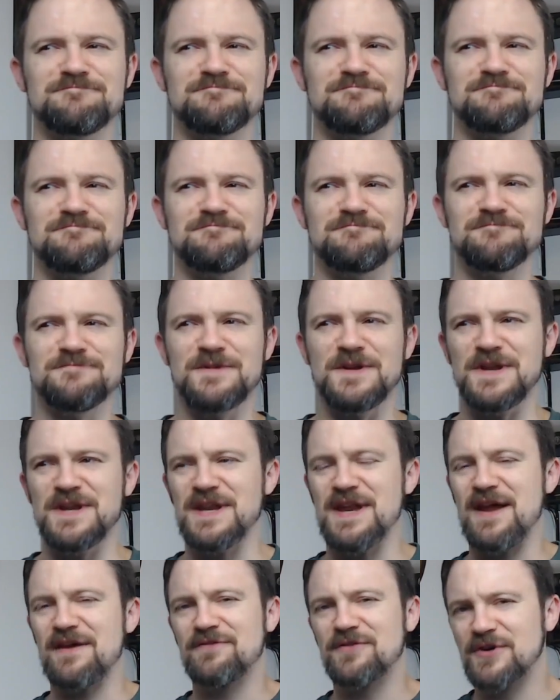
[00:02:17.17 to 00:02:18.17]

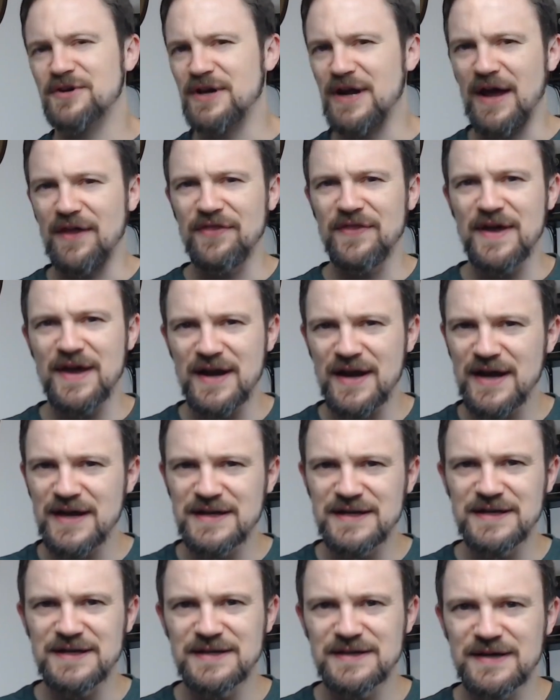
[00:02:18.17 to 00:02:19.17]
never got that
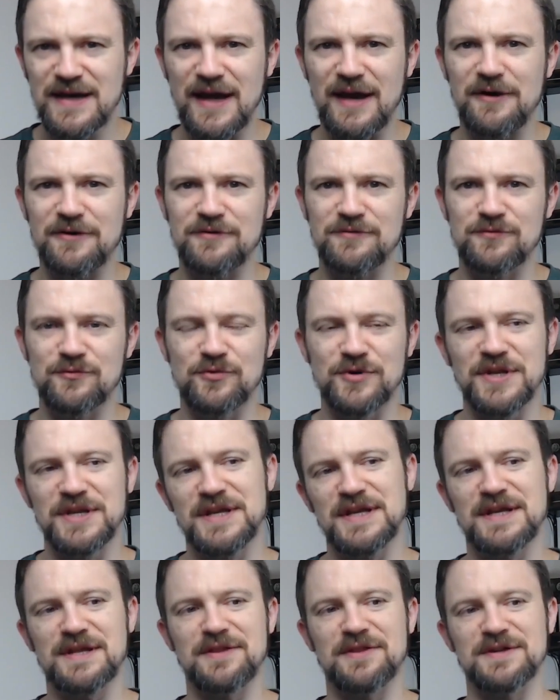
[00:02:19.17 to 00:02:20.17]
idea out of
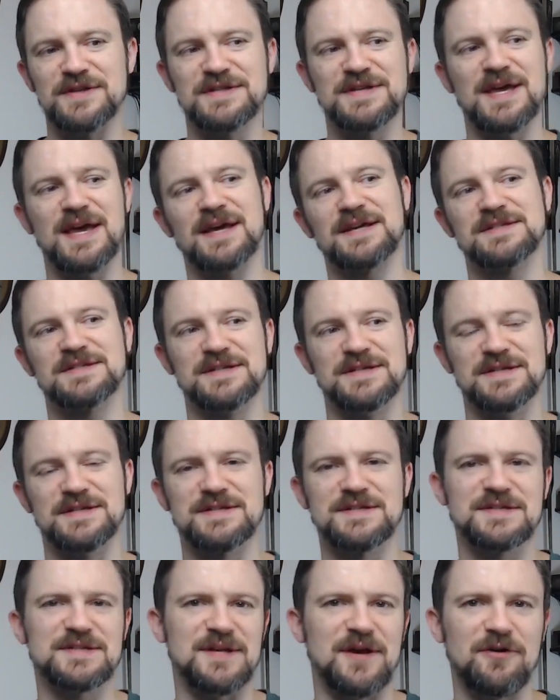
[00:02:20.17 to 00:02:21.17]
reading the text
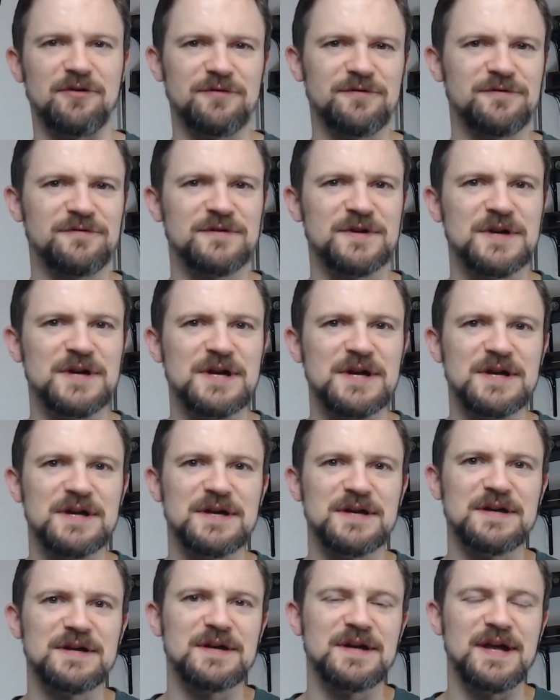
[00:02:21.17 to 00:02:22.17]
itself.
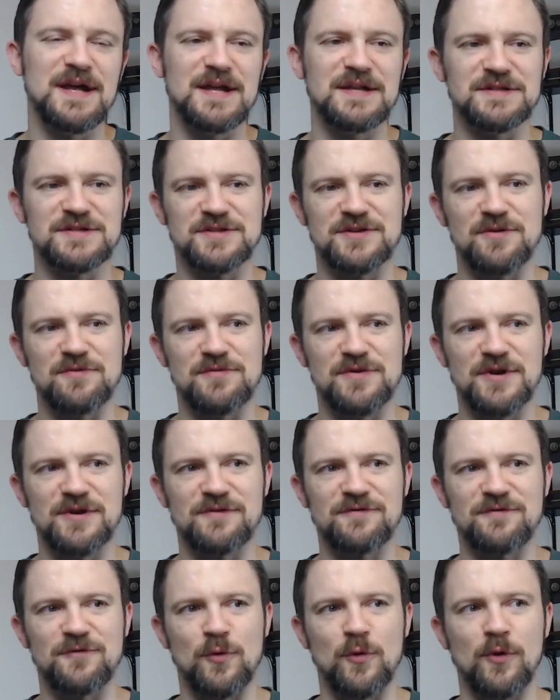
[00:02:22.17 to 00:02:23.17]
And so
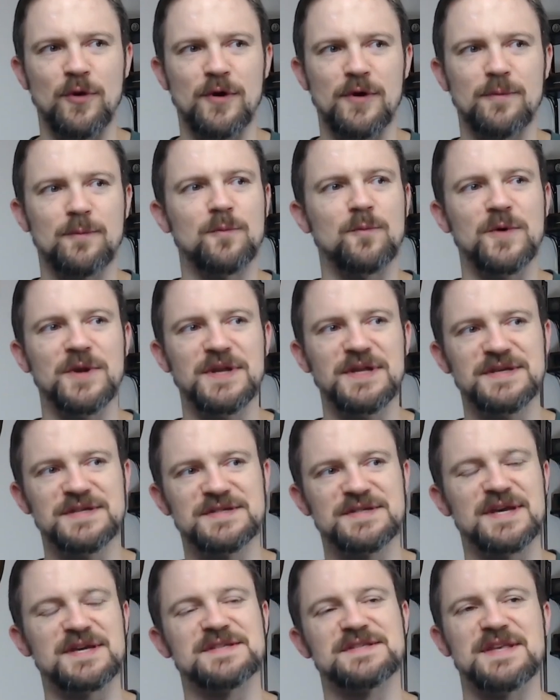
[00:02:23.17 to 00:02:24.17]
therefore, when he
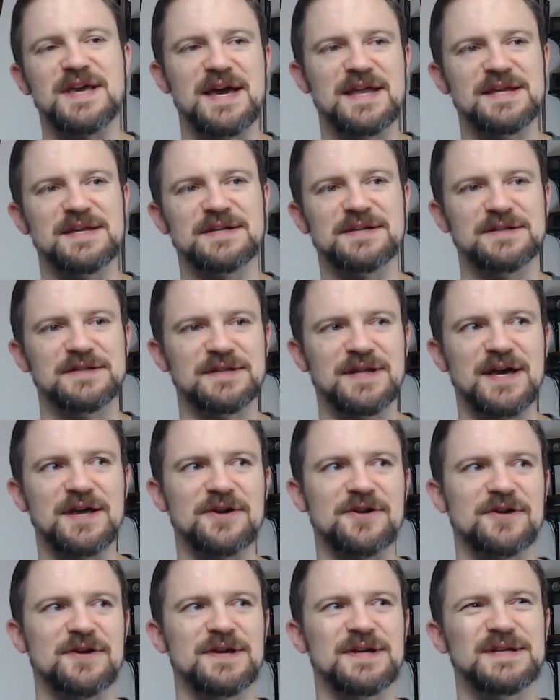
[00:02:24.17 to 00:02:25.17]
says that in a
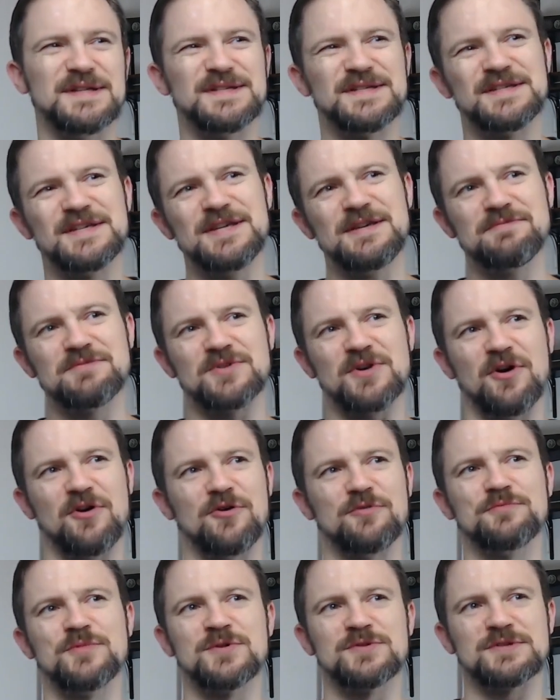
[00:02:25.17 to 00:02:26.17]
letter, it seems
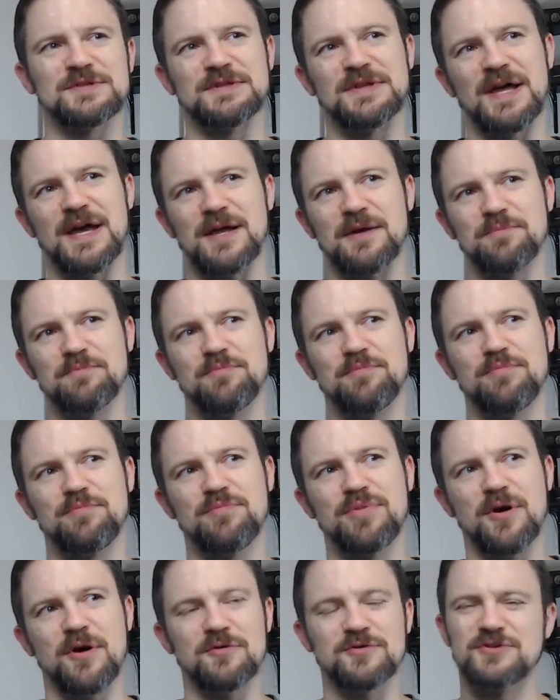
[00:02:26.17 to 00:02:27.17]
almost like
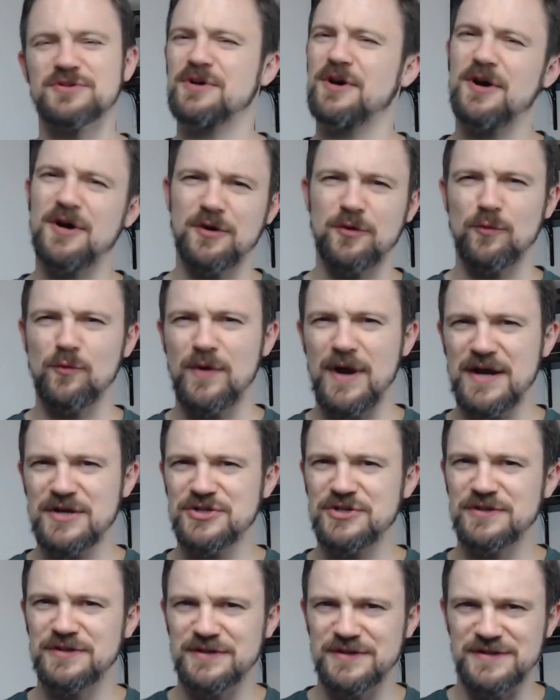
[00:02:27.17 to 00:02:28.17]
post hoc
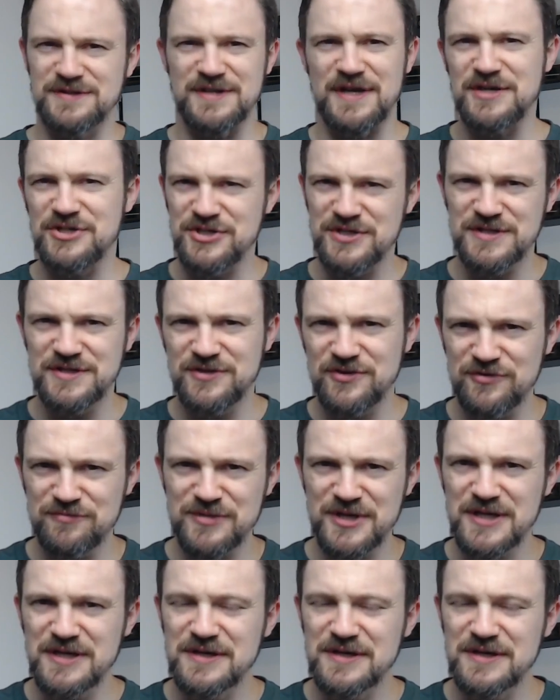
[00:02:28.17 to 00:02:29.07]
rationalization to me.